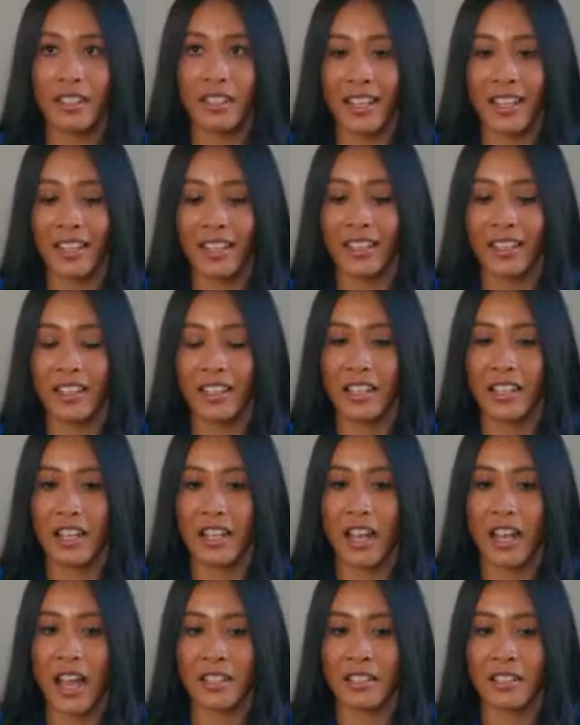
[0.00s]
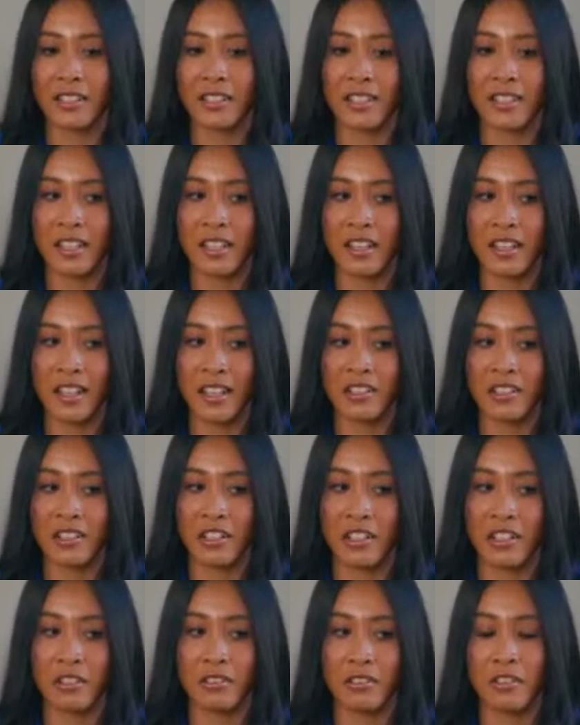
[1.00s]
Like, as a
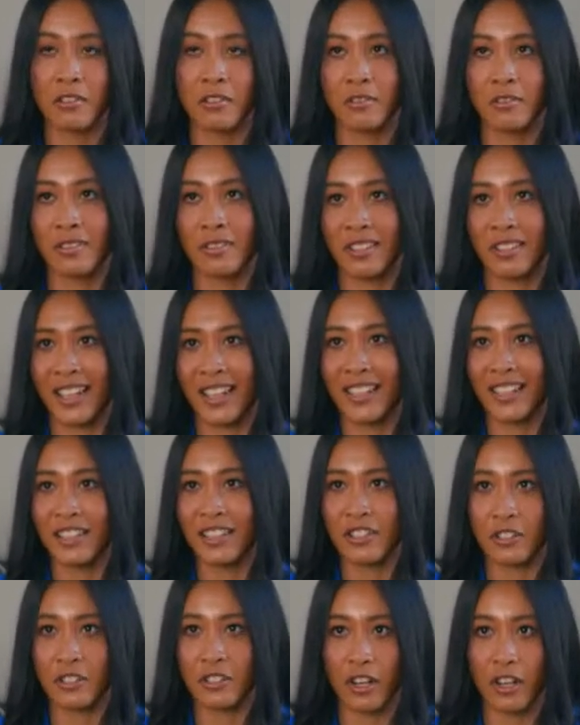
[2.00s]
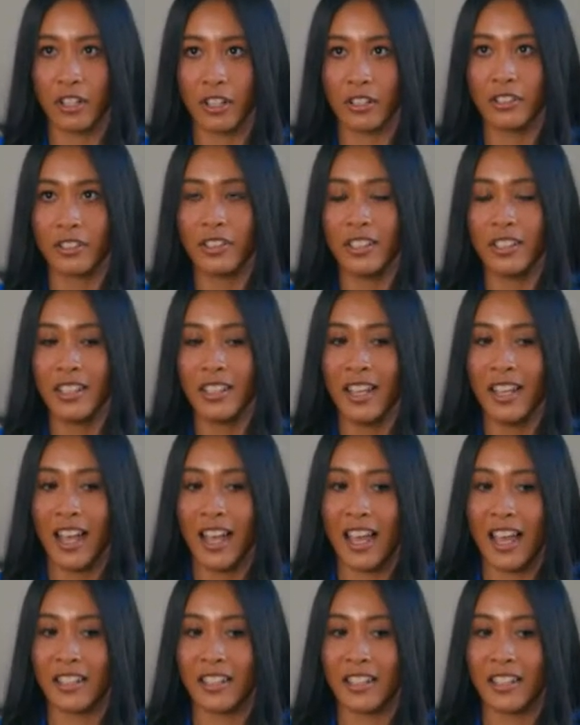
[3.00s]
teenager, you like start
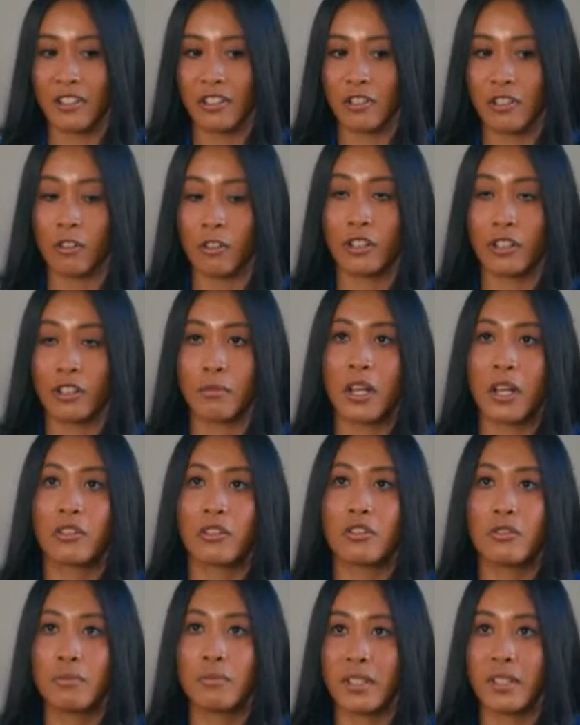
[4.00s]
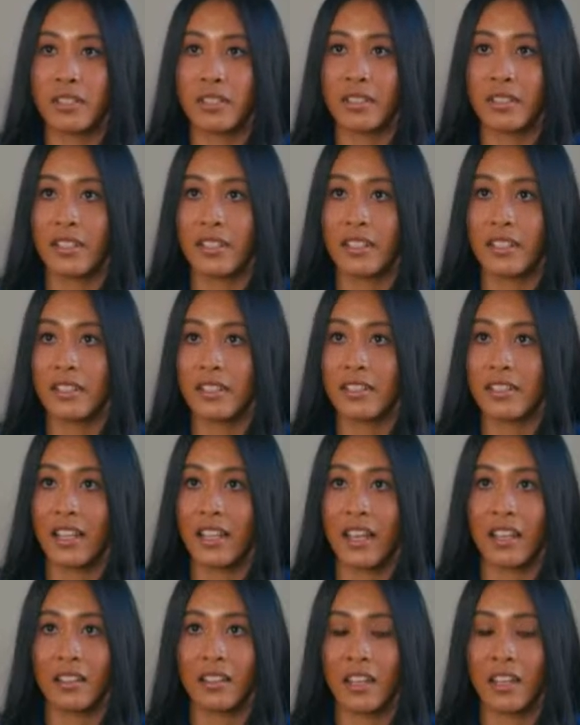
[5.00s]
and then learn about new
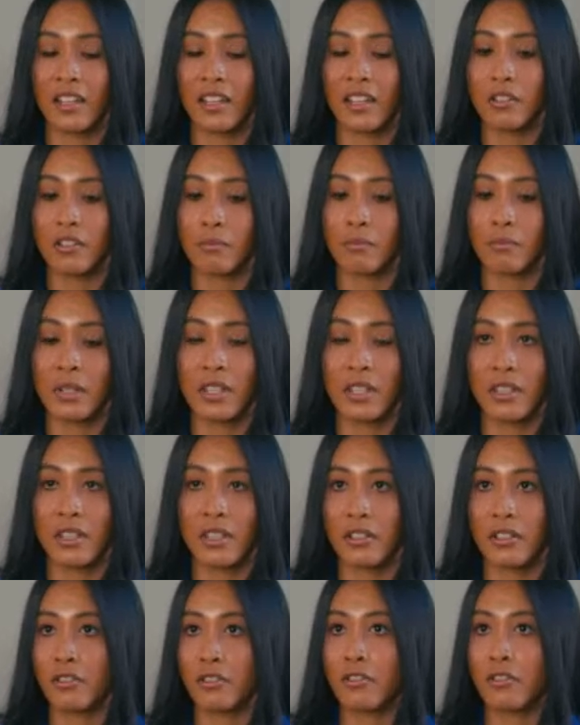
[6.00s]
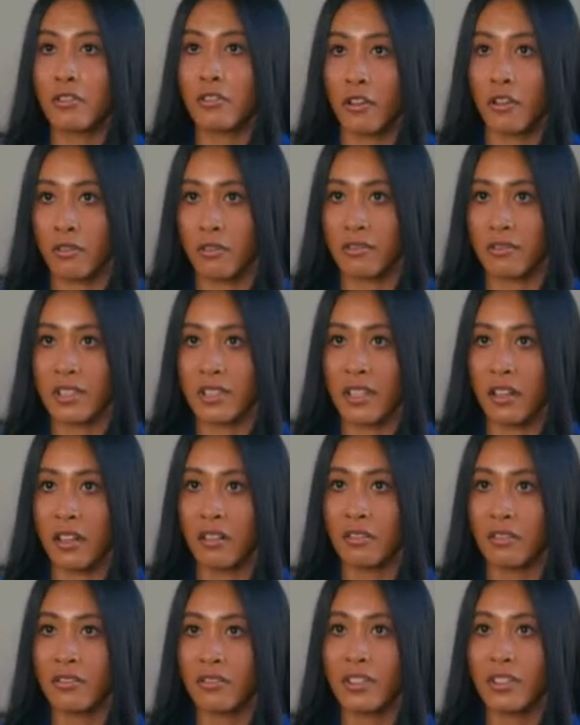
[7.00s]
business and like doing your own
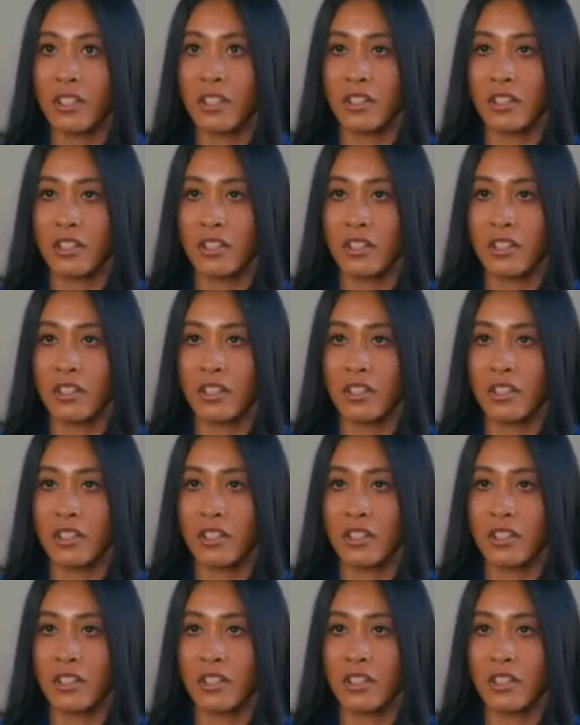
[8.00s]
stuff.